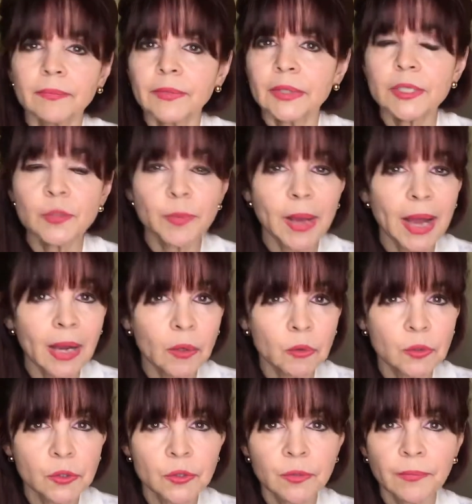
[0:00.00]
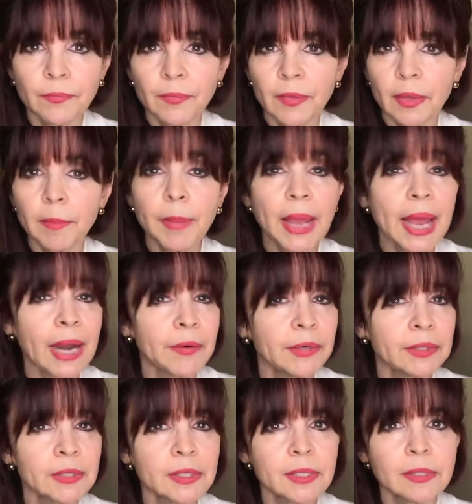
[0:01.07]
spouse,
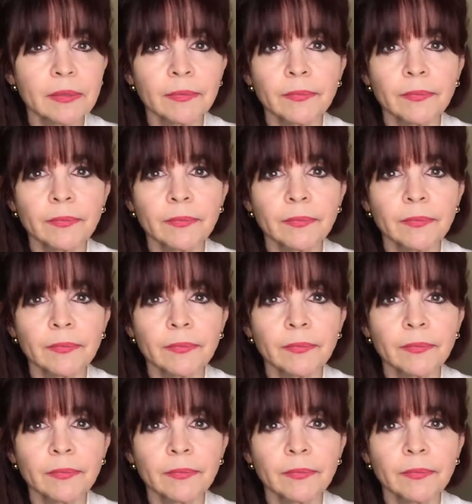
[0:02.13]
parents,